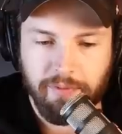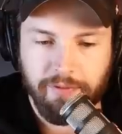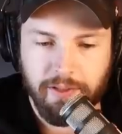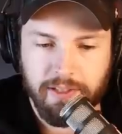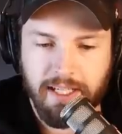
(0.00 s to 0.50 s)
that
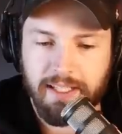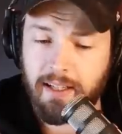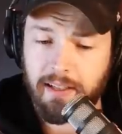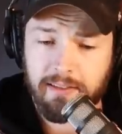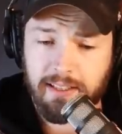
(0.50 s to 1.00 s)
prefer to
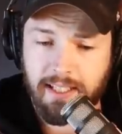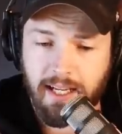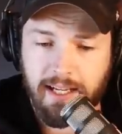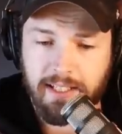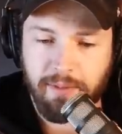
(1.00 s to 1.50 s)
date ugly
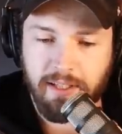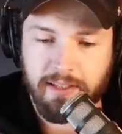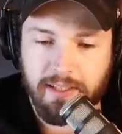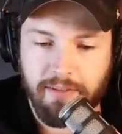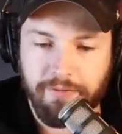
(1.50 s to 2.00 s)
guys
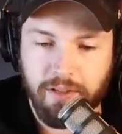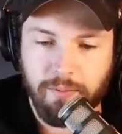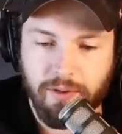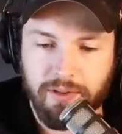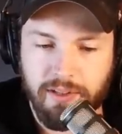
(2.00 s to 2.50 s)
because they
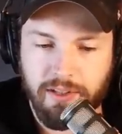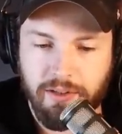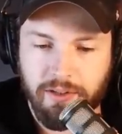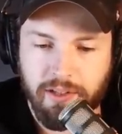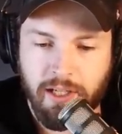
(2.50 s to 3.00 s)
feel more
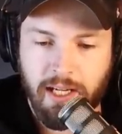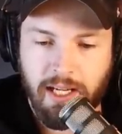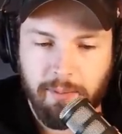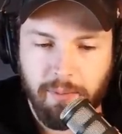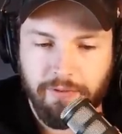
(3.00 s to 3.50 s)
secure
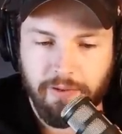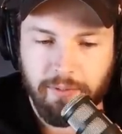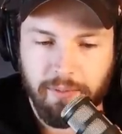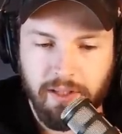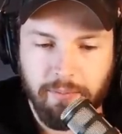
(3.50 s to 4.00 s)
and
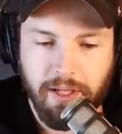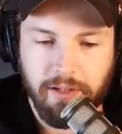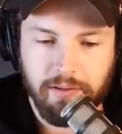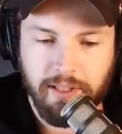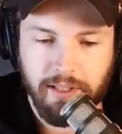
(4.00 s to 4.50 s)
prefer to be the
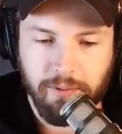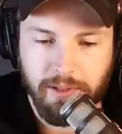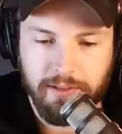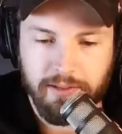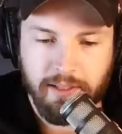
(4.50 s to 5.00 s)
better
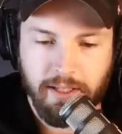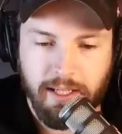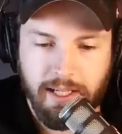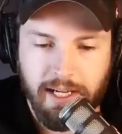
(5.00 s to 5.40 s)
looking ones.